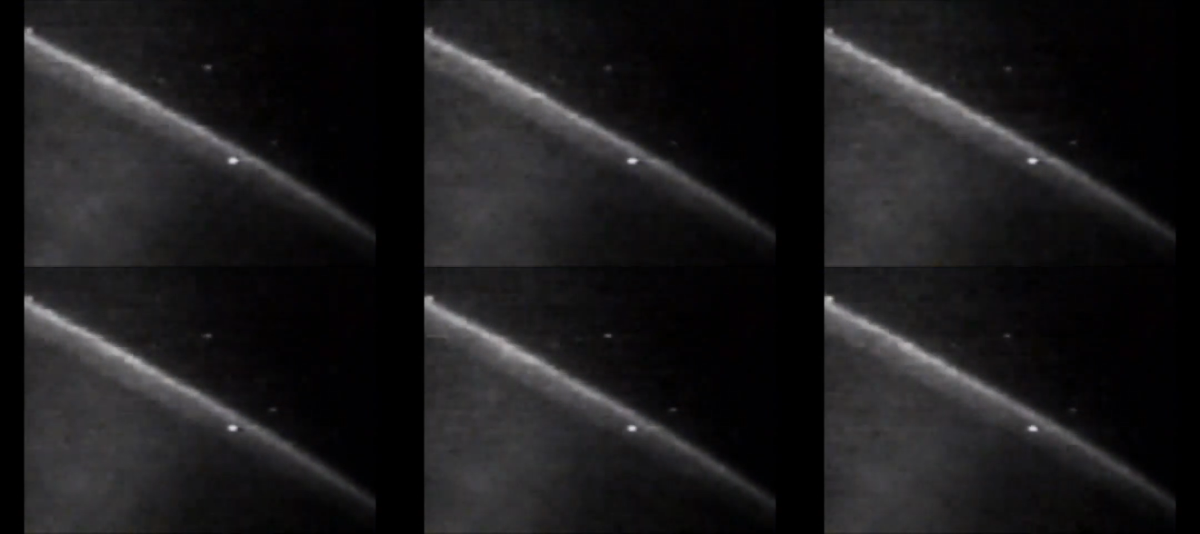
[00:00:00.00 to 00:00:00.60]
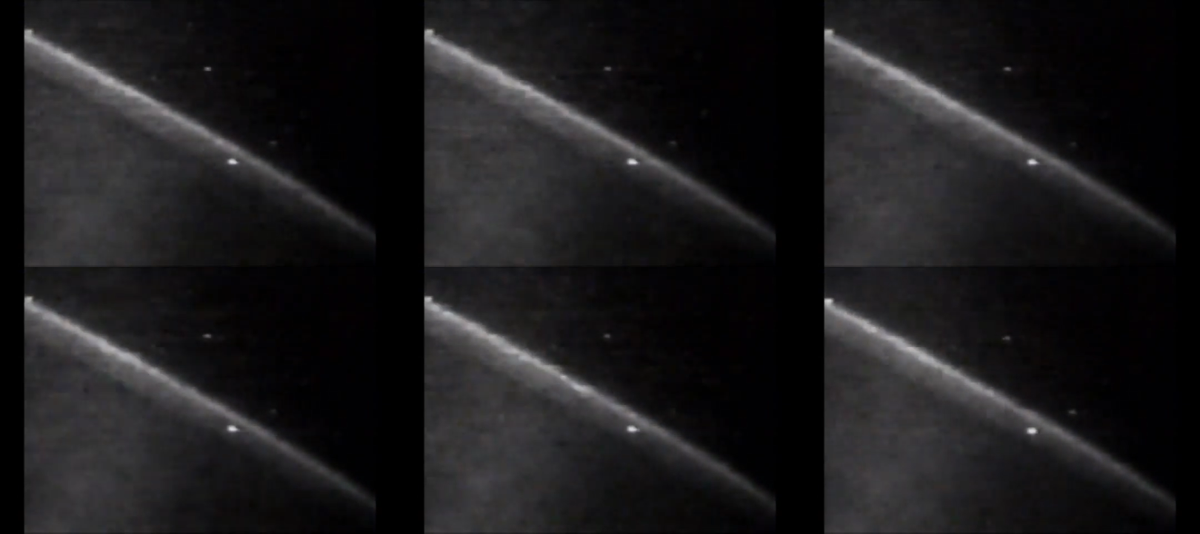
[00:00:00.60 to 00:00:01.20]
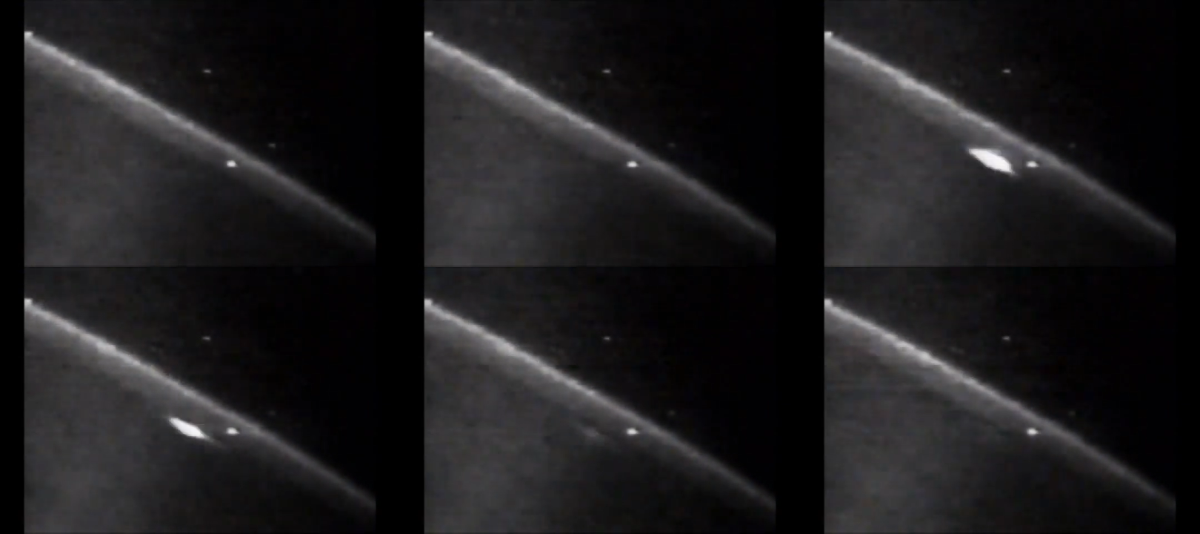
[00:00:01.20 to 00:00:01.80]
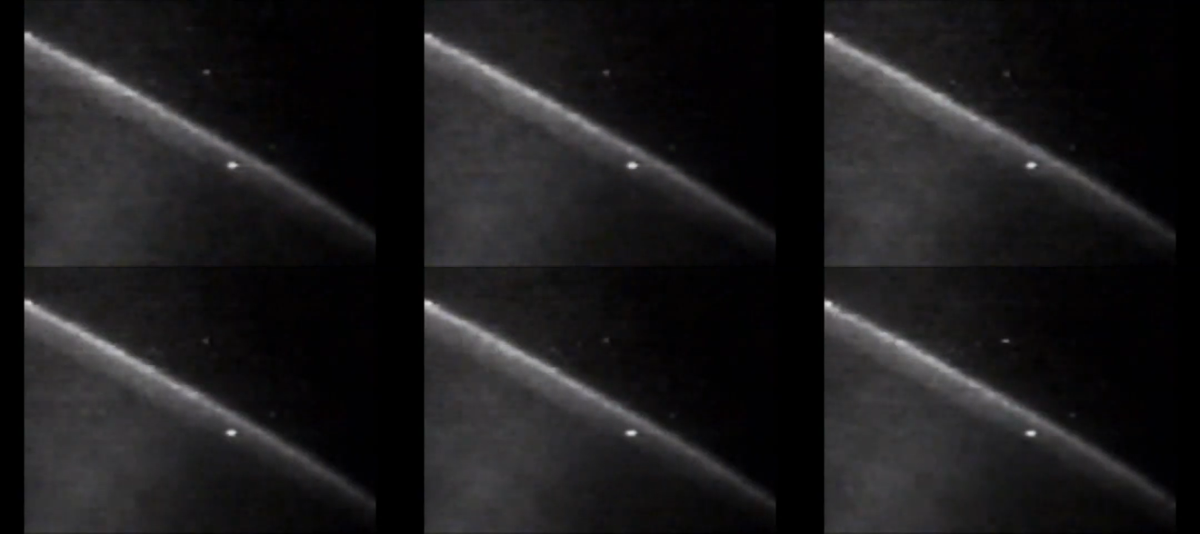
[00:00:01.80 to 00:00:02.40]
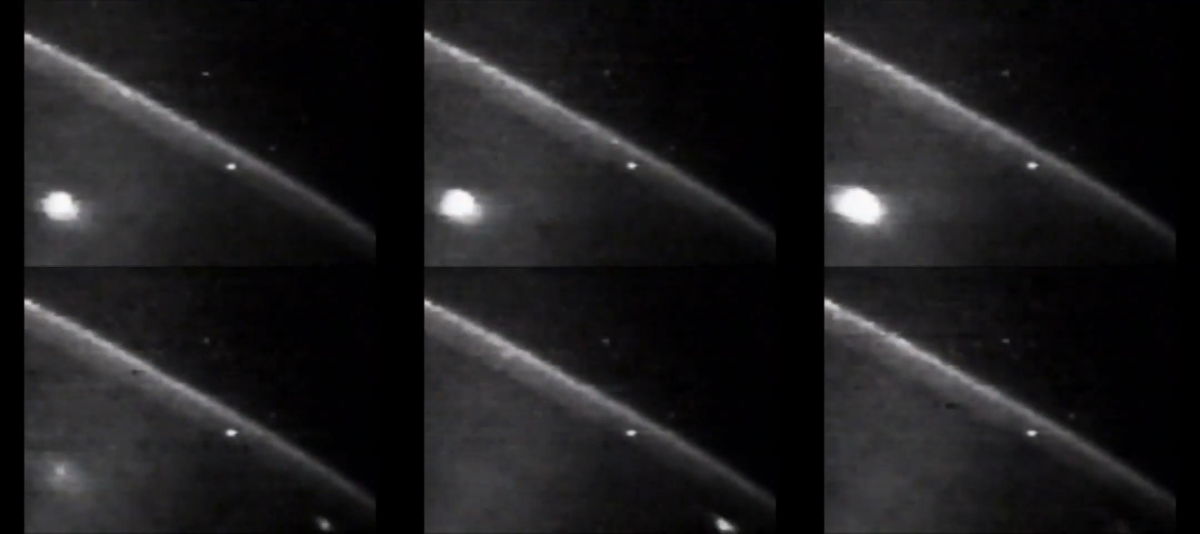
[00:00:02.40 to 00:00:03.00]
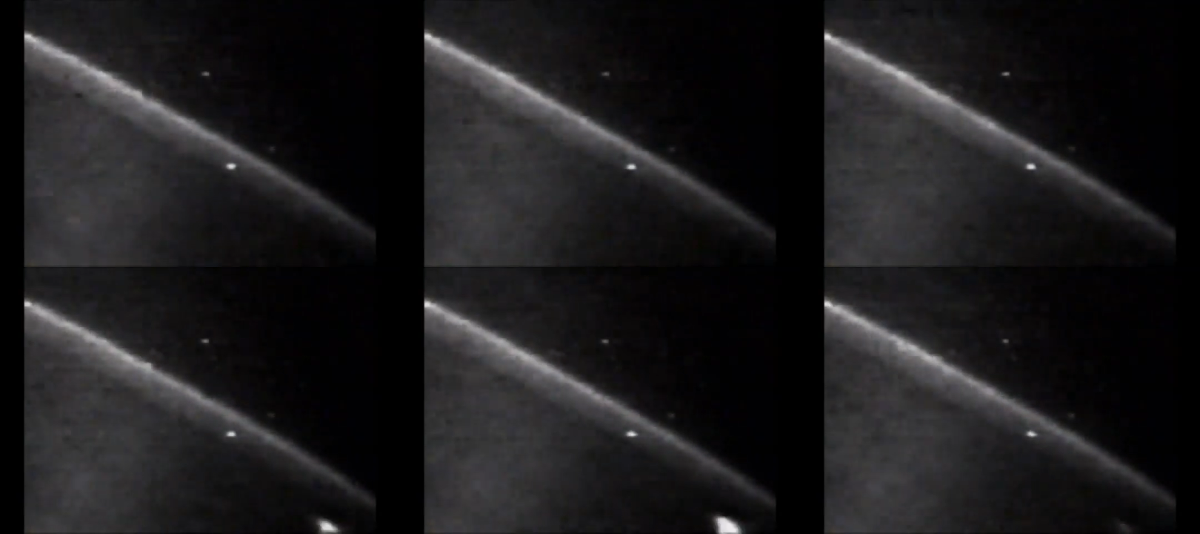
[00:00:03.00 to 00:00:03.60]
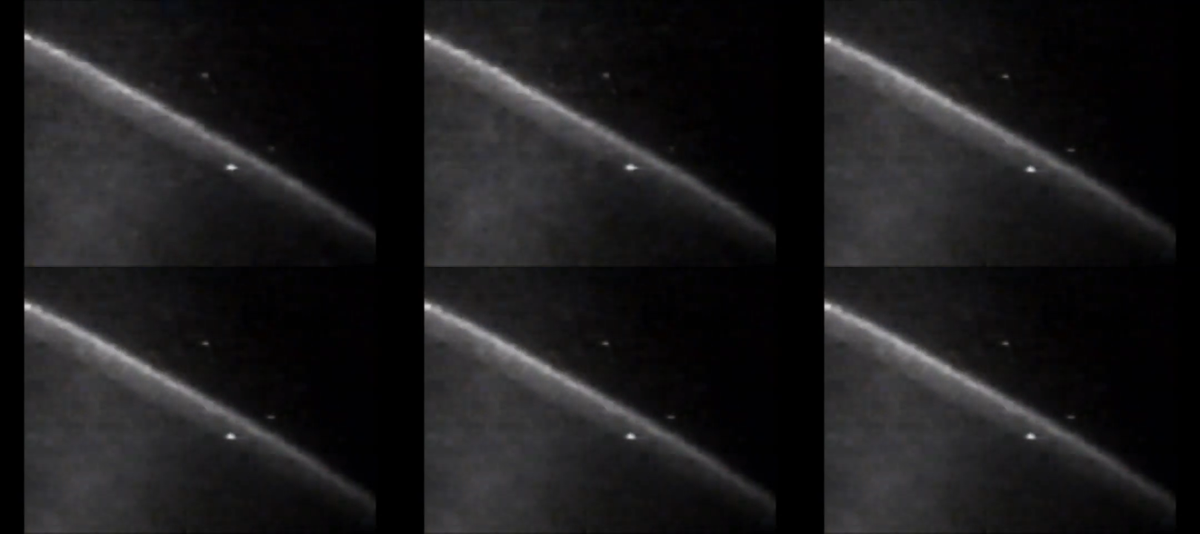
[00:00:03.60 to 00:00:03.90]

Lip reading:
Nobody's mouth can be seen.